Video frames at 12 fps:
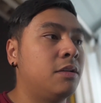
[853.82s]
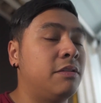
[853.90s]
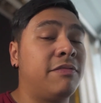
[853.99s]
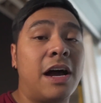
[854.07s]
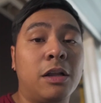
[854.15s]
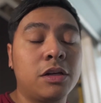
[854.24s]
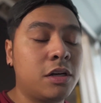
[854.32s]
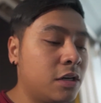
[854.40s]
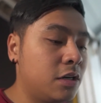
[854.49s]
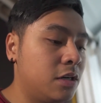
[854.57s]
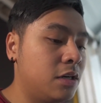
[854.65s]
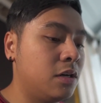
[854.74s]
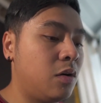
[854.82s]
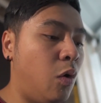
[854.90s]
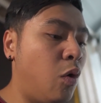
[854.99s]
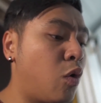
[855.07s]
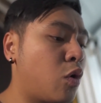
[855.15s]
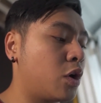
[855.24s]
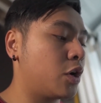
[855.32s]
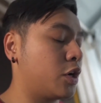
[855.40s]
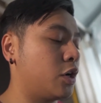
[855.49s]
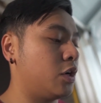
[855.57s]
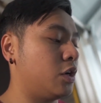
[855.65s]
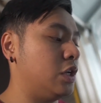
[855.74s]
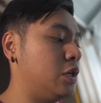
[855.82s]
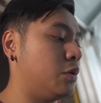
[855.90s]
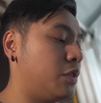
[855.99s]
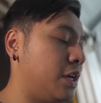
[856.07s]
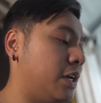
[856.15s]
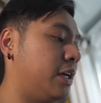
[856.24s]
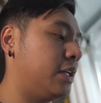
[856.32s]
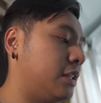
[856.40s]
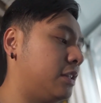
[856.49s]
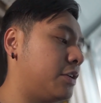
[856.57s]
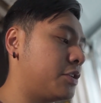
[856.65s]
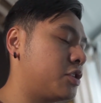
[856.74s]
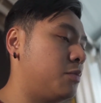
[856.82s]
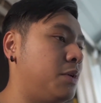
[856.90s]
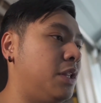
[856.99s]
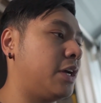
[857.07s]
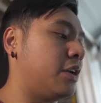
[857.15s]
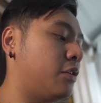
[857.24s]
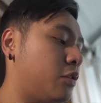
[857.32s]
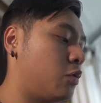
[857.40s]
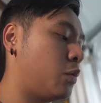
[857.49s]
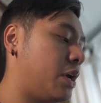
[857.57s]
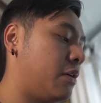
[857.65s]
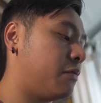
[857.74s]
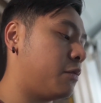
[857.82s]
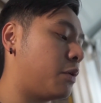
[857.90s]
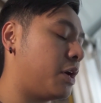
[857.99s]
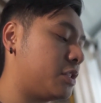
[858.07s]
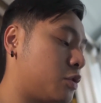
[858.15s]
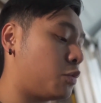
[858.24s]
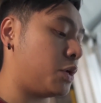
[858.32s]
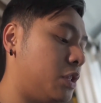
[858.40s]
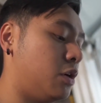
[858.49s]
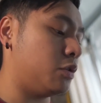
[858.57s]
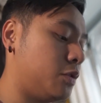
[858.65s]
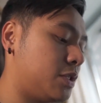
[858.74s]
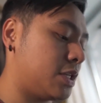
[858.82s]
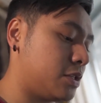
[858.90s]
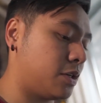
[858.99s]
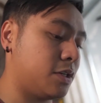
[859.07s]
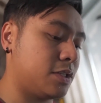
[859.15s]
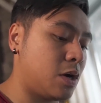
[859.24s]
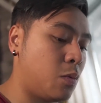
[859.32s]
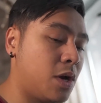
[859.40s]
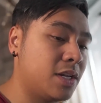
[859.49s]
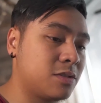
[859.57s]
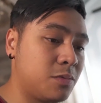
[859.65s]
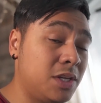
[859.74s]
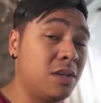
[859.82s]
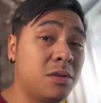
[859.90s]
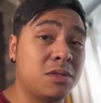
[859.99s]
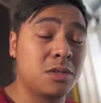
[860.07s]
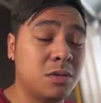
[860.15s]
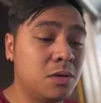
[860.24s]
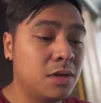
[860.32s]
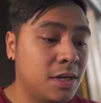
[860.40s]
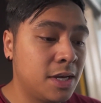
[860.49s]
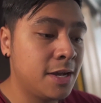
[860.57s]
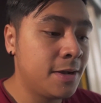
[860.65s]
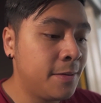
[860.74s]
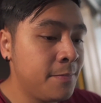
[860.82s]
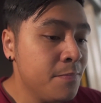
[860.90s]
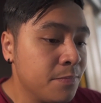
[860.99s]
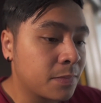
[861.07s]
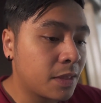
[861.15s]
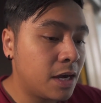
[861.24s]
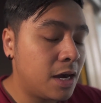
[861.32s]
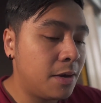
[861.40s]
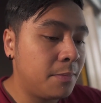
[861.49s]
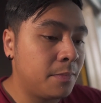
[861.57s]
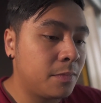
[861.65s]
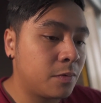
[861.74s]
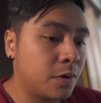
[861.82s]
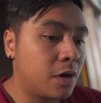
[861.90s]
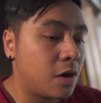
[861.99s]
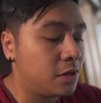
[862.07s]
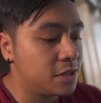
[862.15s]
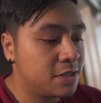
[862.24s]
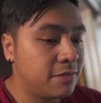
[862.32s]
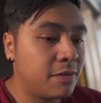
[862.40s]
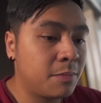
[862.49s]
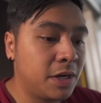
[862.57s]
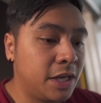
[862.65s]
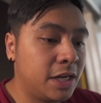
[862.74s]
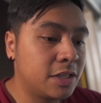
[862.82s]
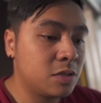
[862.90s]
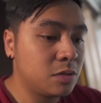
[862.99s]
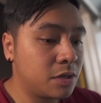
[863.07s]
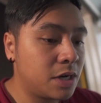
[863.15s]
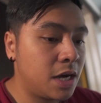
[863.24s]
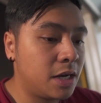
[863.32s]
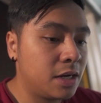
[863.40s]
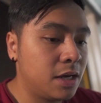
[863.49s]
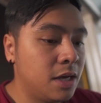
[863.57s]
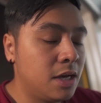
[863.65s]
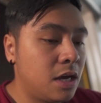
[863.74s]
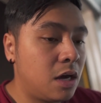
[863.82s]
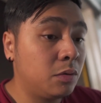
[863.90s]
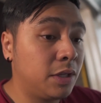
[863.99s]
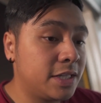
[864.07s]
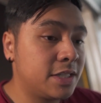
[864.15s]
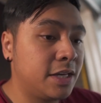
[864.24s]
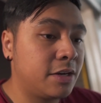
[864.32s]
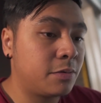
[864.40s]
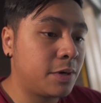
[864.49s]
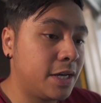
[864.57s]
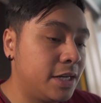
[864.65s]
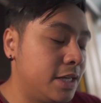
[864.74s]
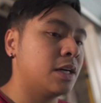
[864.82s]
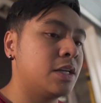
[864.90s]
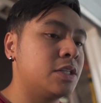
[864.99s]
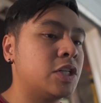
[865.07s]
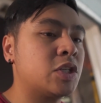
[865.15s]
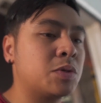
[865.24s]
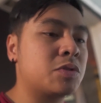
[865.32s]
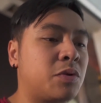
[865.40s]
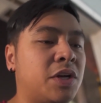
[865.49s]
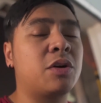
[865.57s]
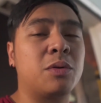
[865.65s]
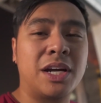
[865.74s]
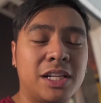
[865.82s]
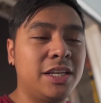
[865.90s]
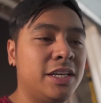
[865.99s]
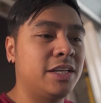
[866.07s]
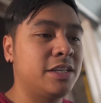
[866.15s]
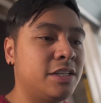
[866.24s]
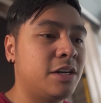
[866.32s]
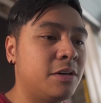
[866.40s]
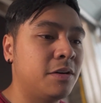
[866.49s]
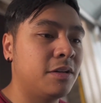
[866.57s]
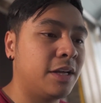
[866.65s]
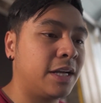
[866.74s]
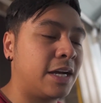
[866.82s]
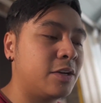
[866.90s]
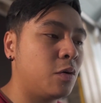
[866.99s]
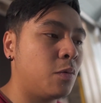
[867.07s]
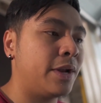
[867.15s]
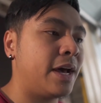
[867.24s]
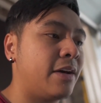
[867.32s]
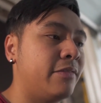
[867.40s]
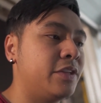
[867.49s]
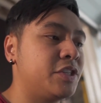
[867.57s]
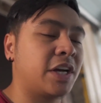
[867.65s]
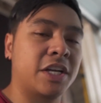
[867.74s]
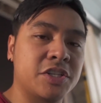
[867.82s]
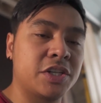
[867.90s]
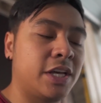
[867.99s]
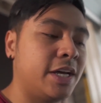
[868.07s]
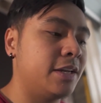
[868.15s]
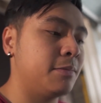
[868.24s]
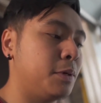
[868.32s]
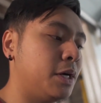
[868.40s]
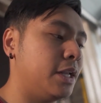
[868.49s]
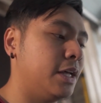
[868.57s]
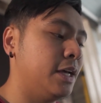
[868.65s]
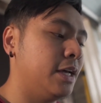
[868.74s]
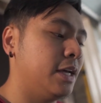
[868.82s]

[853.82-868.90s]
defouler, or do you think there should be like another way for it to read the O2 sensor? Because I want it to read the O2 regardless if I'm gonna get it tuned or not. I would like to get it read just so it's running correctly, you know. Like, I don't want to have the check engine light, but